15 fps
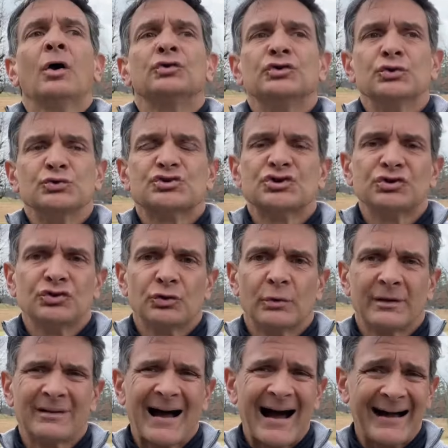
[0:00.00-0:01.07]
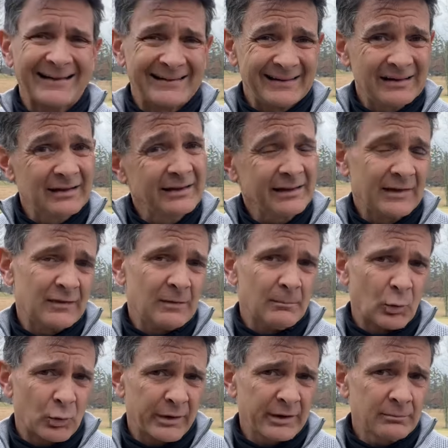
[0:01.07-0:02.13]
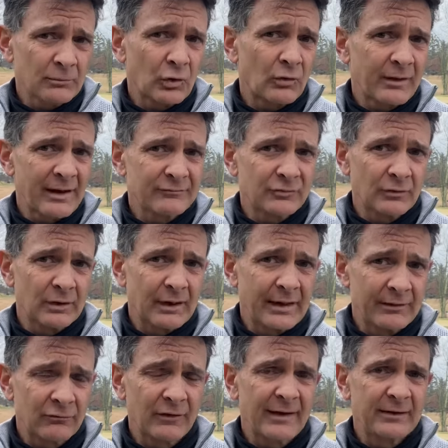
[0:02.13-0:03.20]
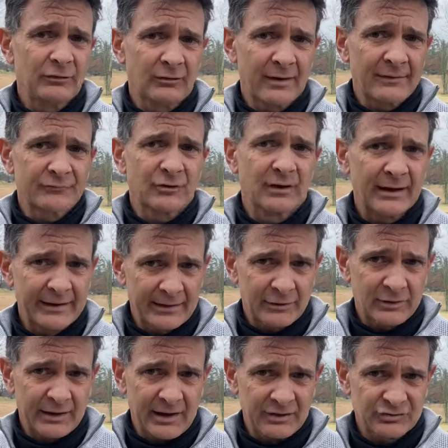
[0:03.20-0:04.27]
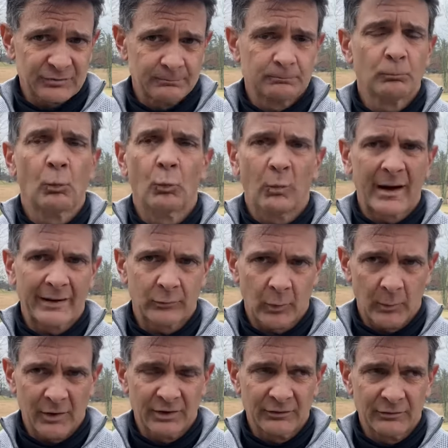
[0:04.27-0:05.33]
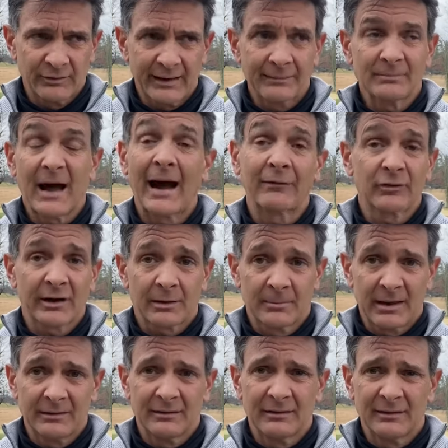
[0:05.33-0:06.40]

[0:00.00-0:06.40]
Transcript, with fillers: you should do it ideally in the morning or after a light rain or after a light irrigation. Why do we want to do that? I recommend